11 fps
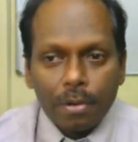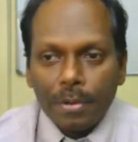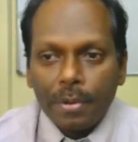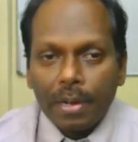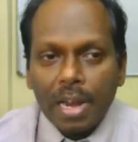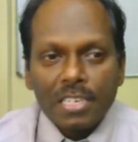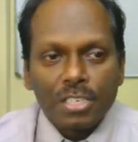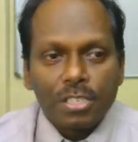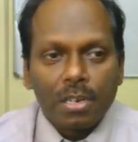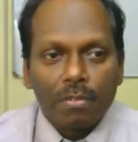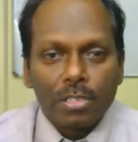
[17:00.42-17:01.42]

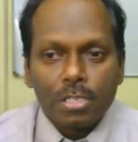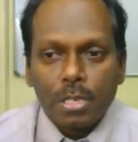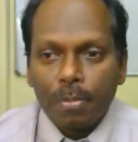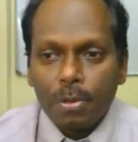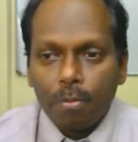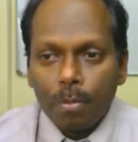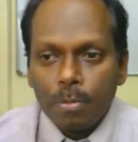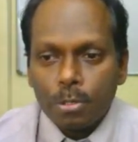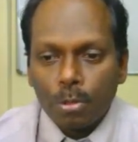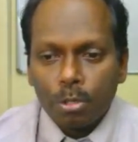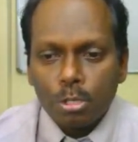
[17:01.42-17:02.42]
utilization of the CPU will
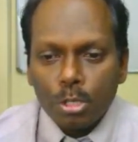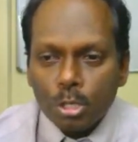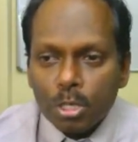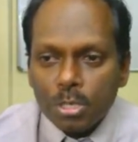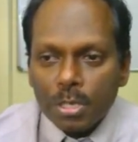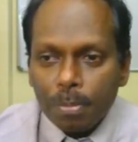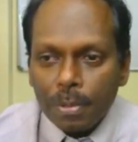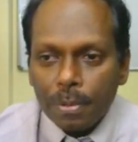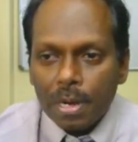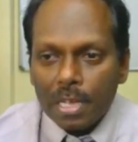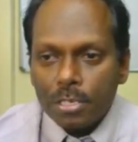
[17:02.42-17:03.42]
be shown. This is the
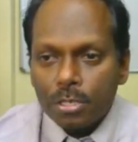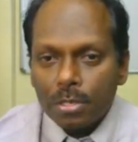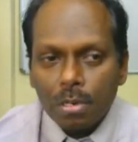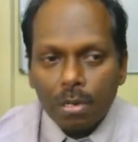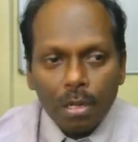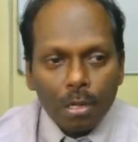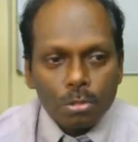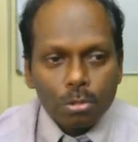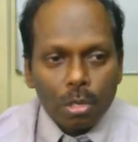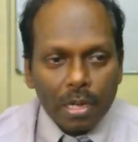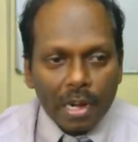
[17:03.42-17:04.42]
CPU utilization.
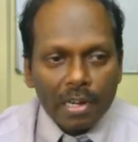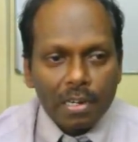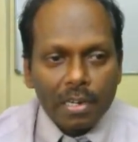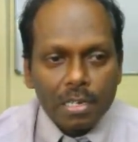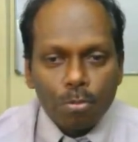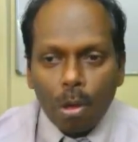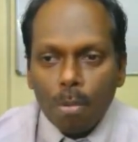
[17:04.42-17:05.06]
So currently it is